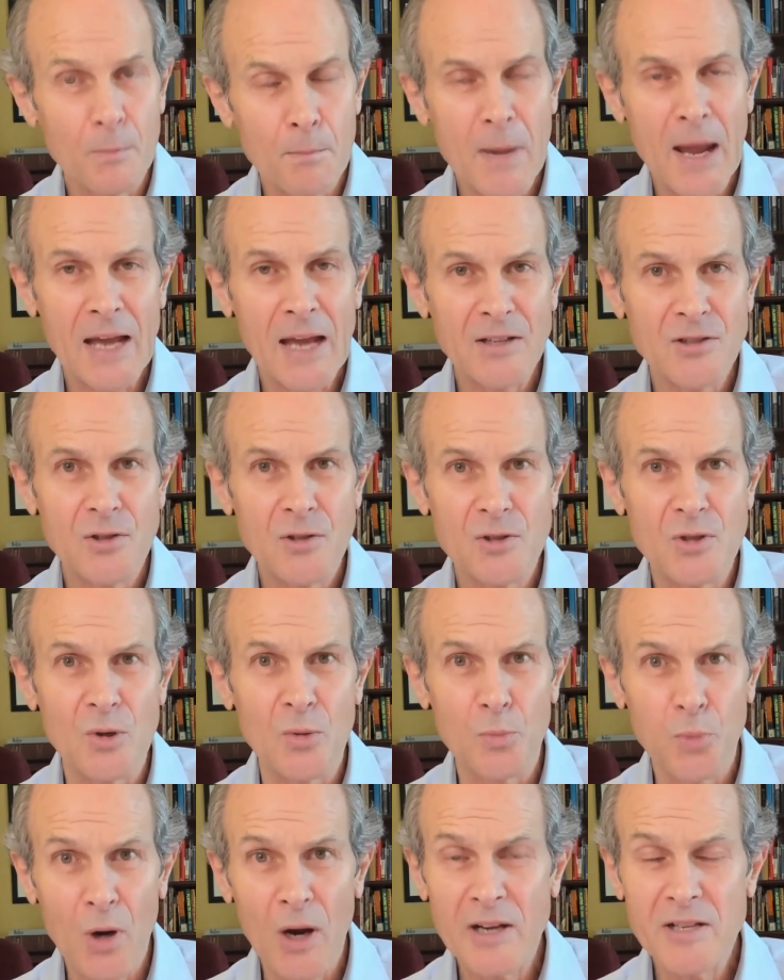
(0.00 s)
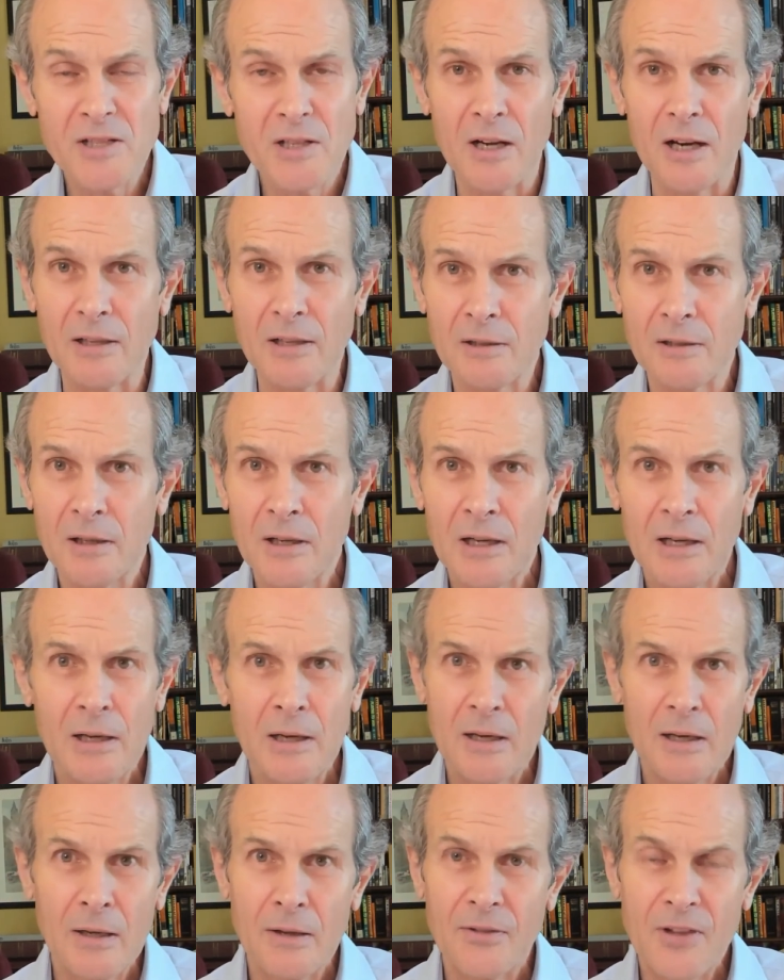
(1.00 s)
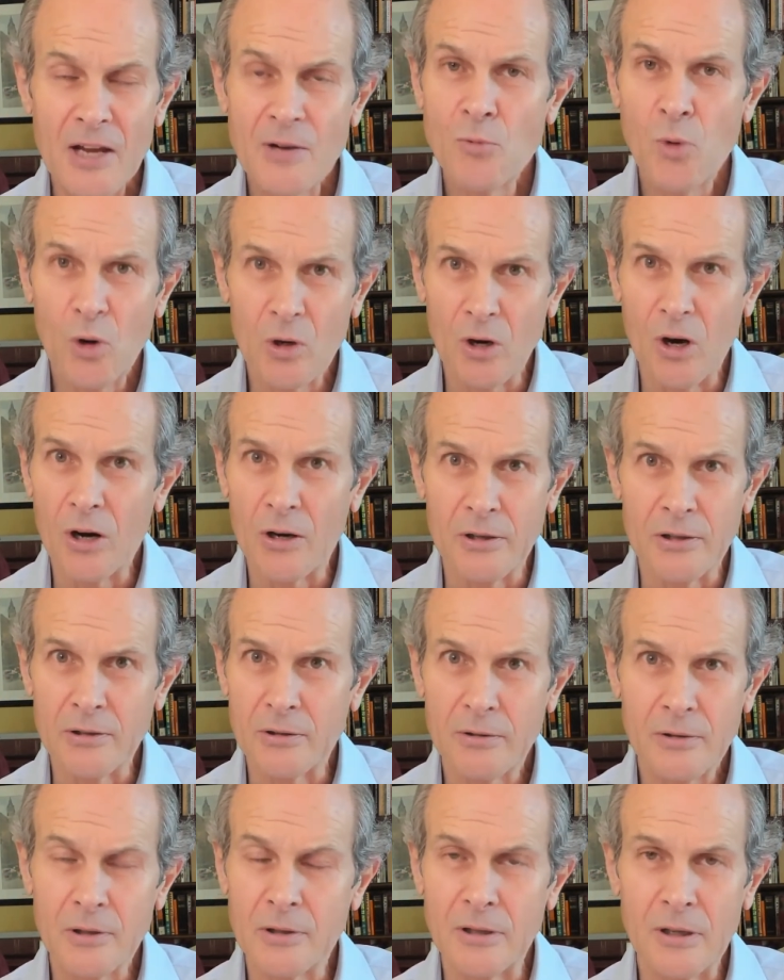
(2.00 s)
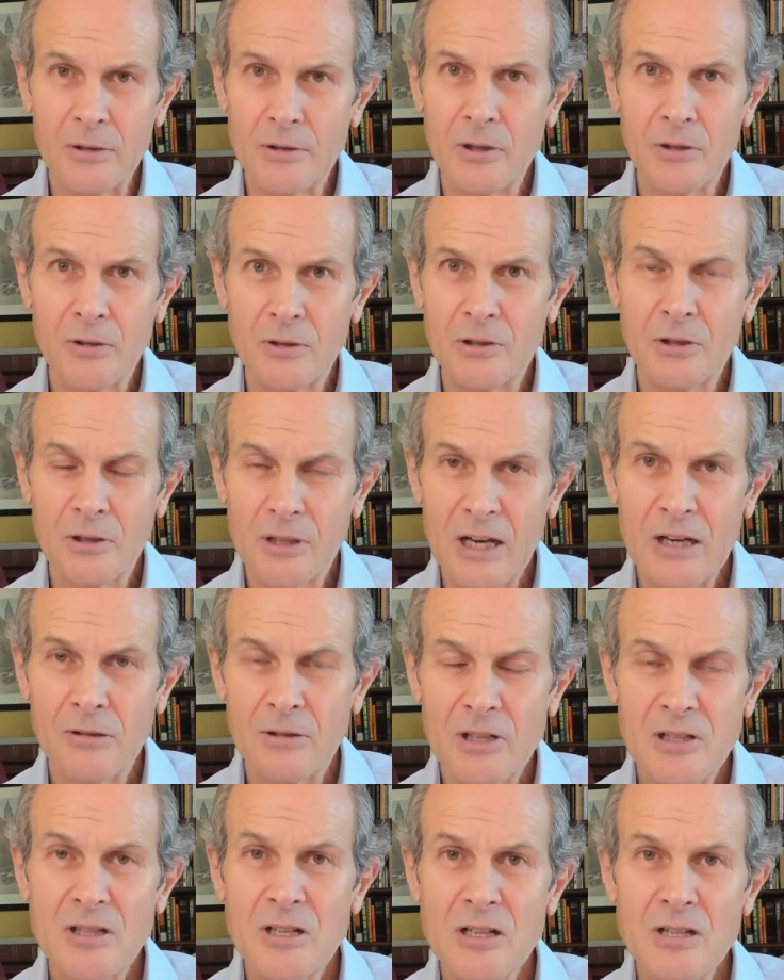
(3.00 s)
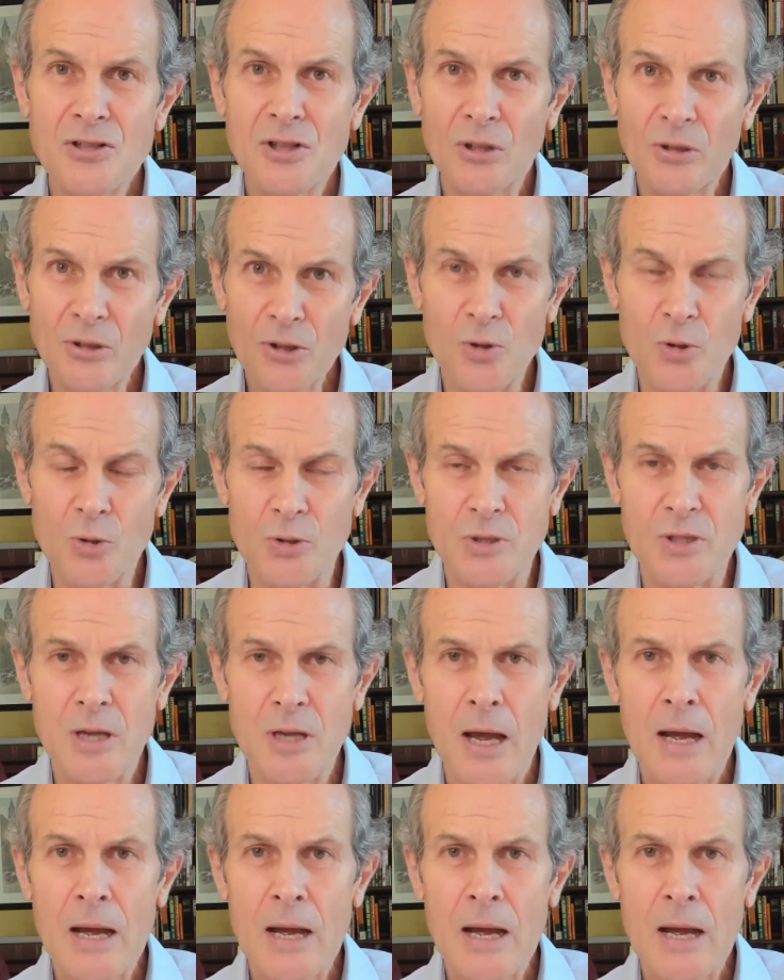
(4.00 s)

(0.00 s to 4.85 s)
matches your price cut, then where are you? You know, you're guaranteed to lose.